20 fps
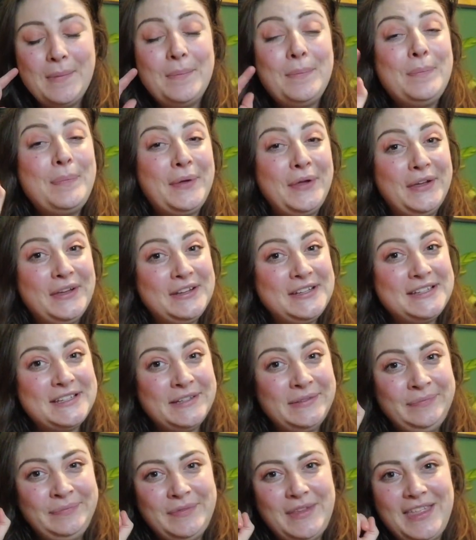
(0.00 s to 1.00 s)
But
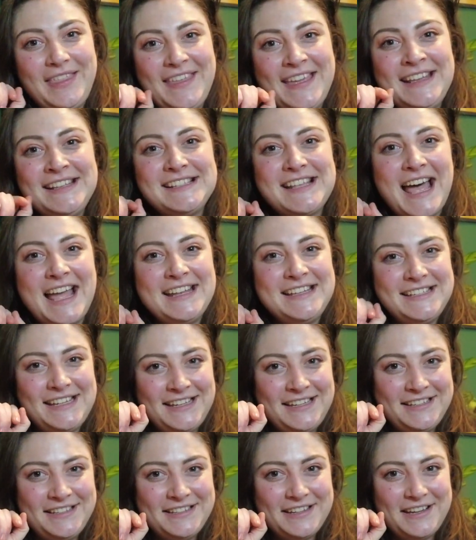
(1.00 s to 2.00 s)
the things that I
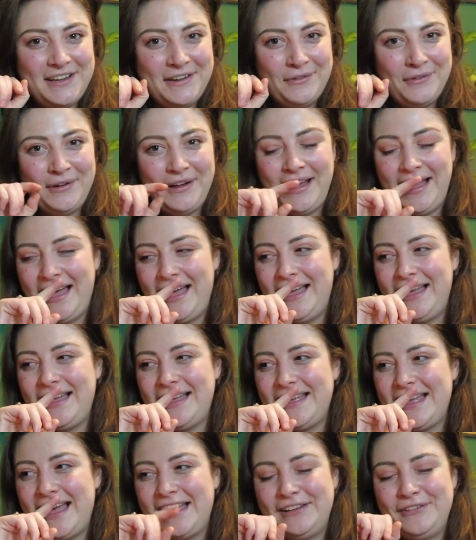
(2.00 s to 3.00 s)
did do, I
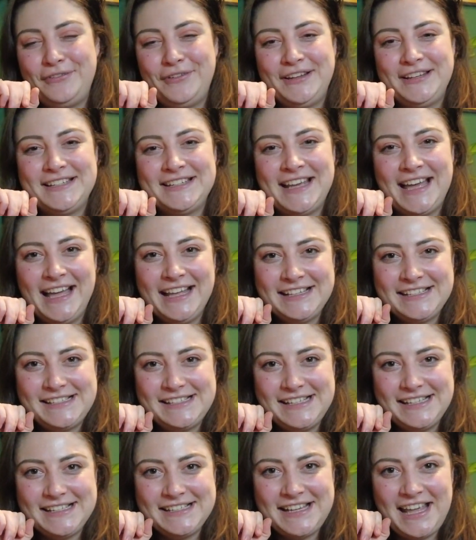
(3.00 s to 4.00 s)
had a
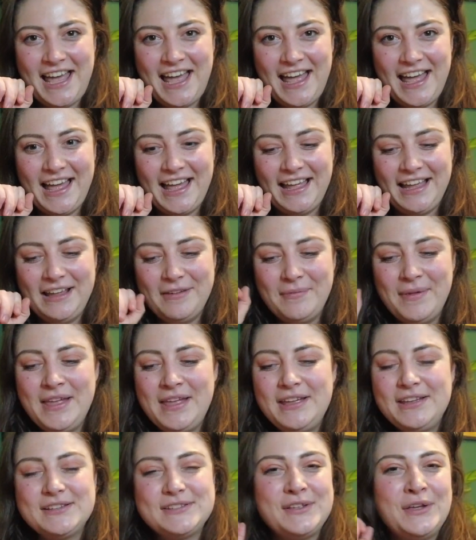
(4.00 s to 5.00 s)
fantastic time.
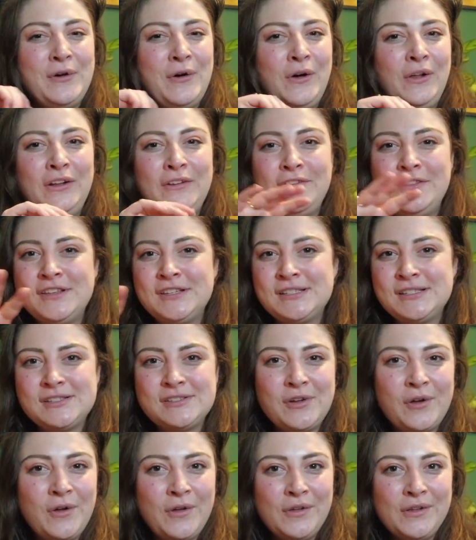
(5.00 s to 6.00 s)
So all of the
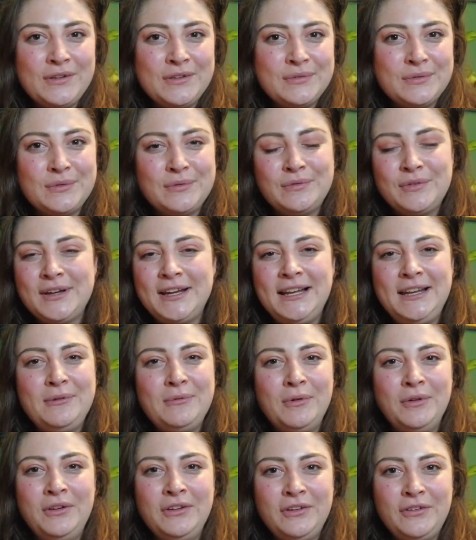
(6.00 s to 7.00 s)
stalls were really
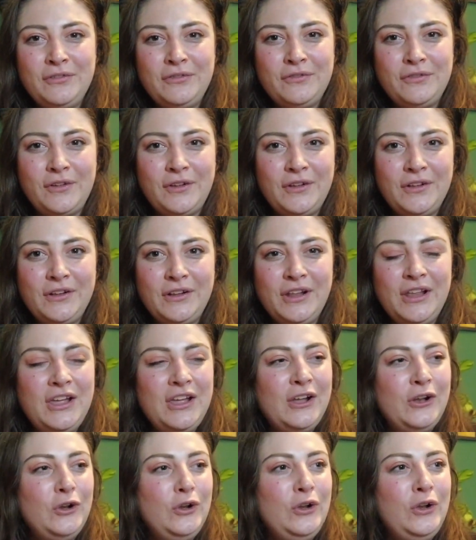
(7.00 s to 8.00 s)
wonderful,
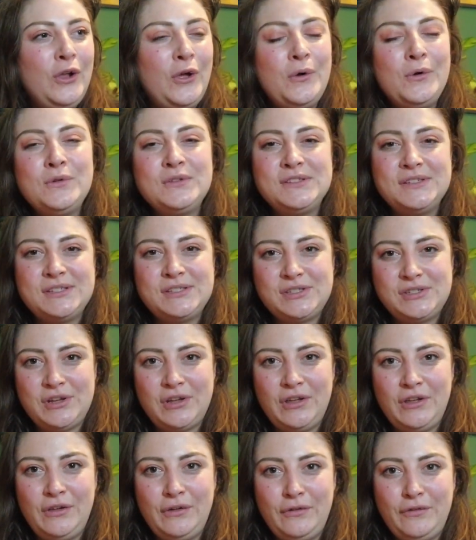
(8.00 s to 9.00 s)
loads of
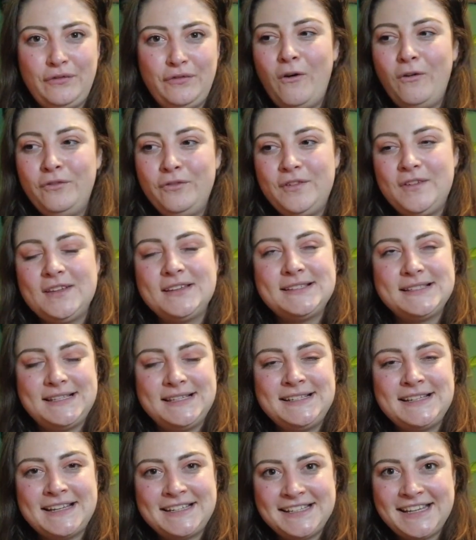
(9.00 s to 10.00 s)
stuff, obviously
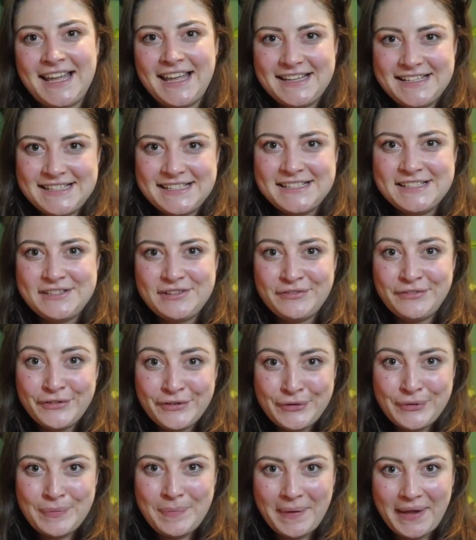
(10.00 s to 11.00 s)
dedicated to
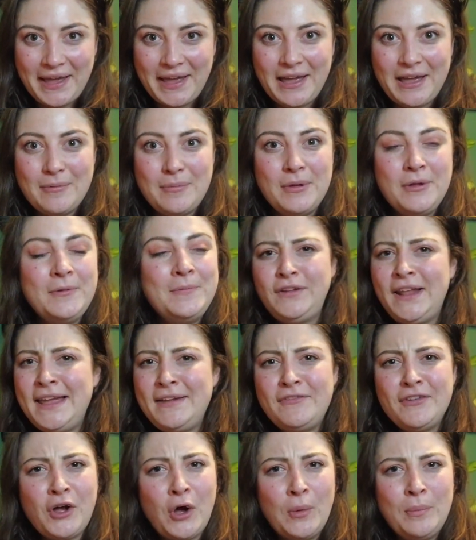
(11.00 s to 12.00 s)
rhubarb,
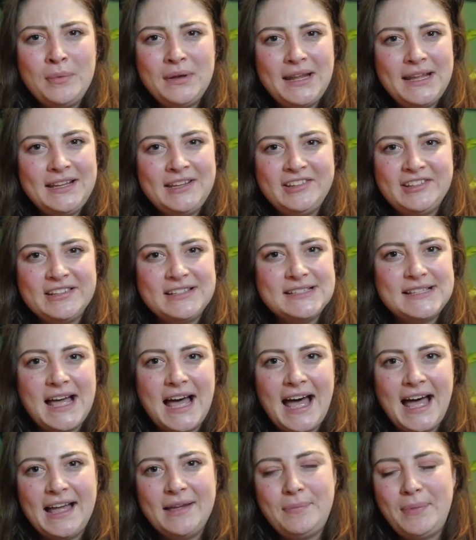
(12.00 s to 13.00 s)
flavour combinations that
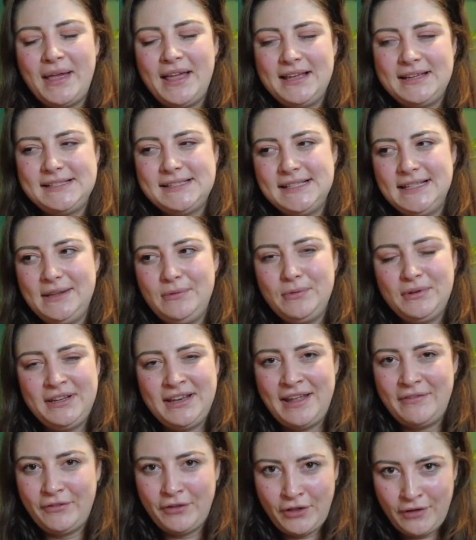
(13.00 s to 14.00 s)
I personally would
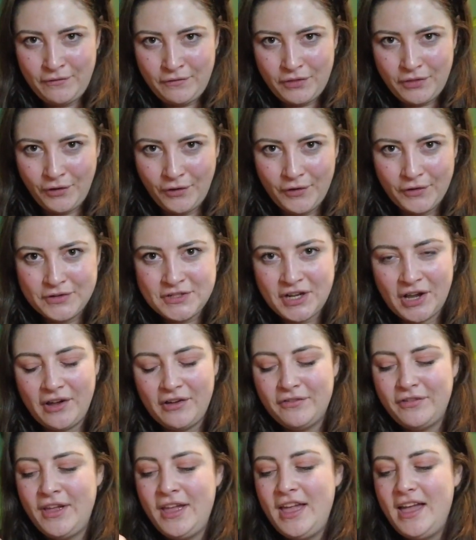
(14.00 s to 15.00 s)
never have thought
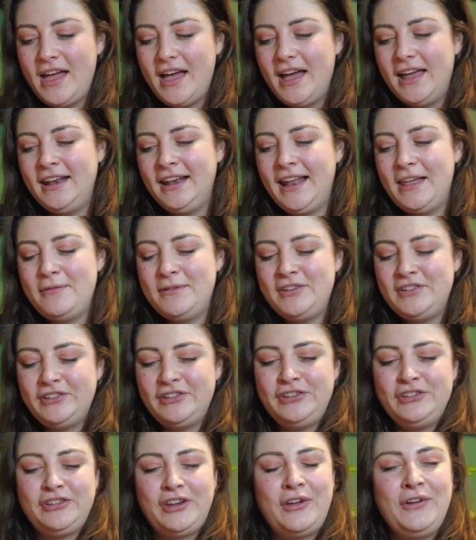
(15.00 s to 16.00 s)
of. And let me just
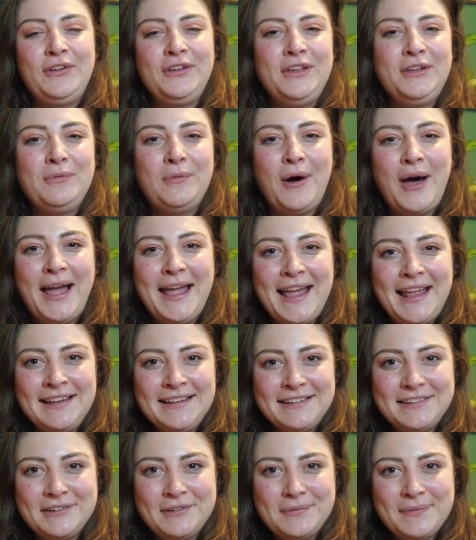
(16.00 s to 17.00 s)
show you what I
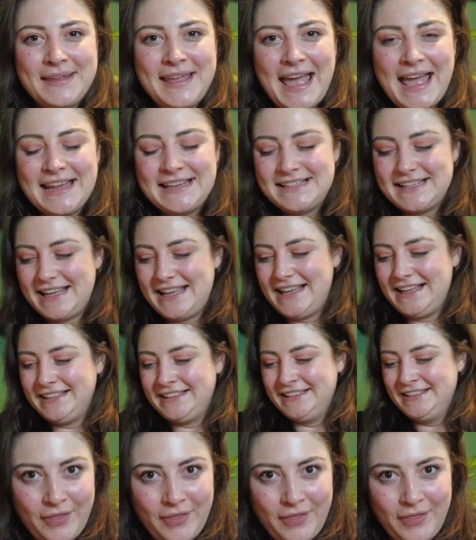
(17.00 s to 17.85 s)
ended up getting.